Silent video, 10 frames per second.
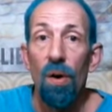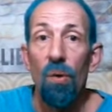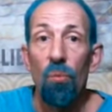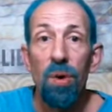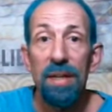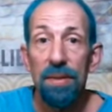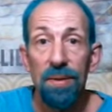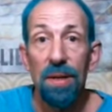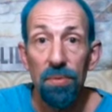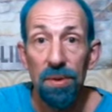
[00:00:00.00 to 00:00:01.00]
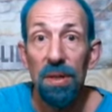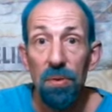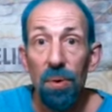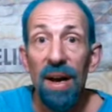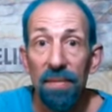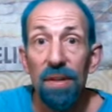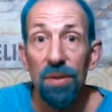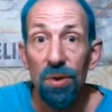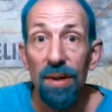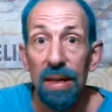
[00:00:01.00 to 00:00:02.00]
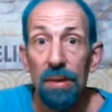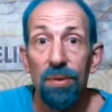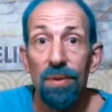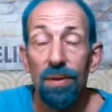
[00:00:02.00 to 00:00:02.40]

we still do have the choice.